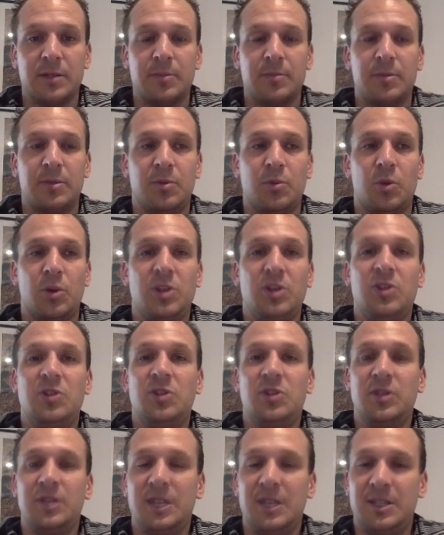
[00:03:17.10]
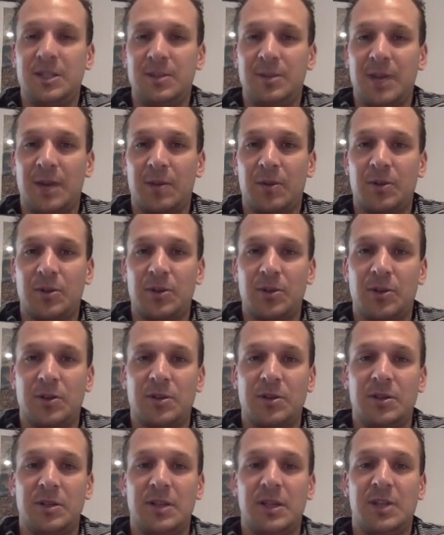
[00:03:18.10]
But what you do need to be able to
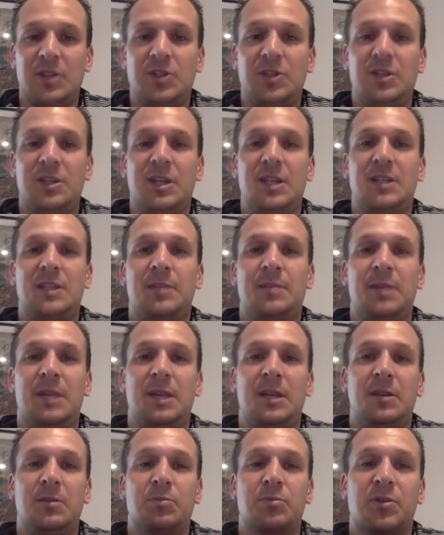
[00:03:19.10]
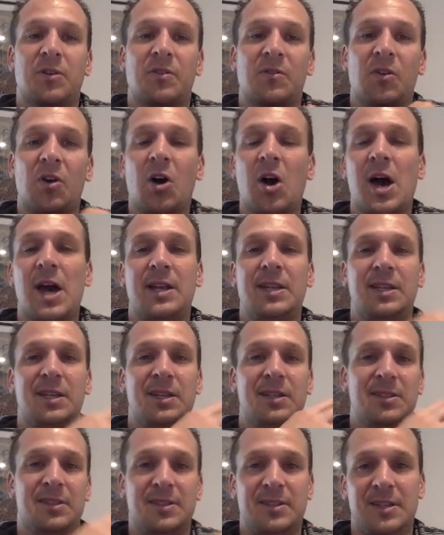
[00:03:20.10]
do is you need to provide
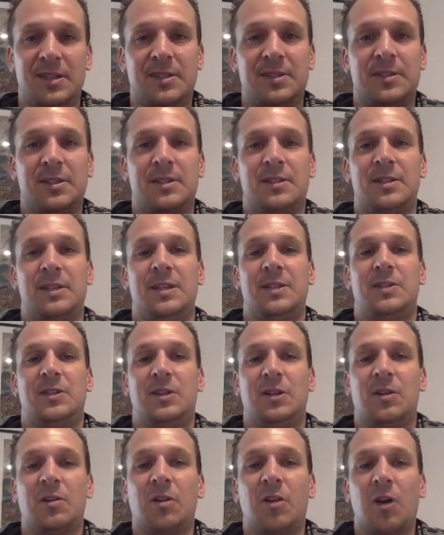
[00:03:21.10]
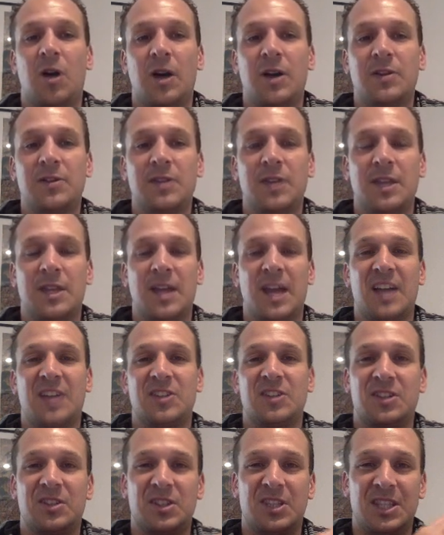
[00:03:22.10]
consistency to your clients. And
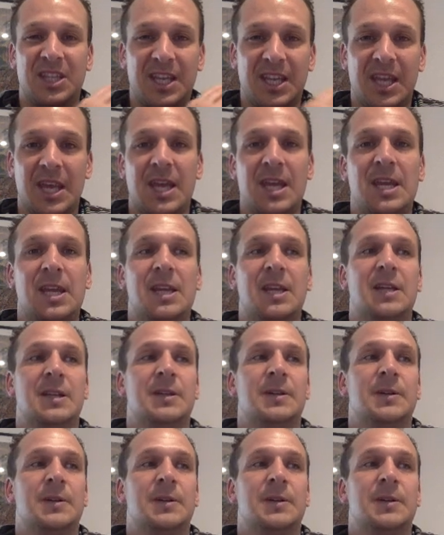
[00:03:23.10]
that's the key.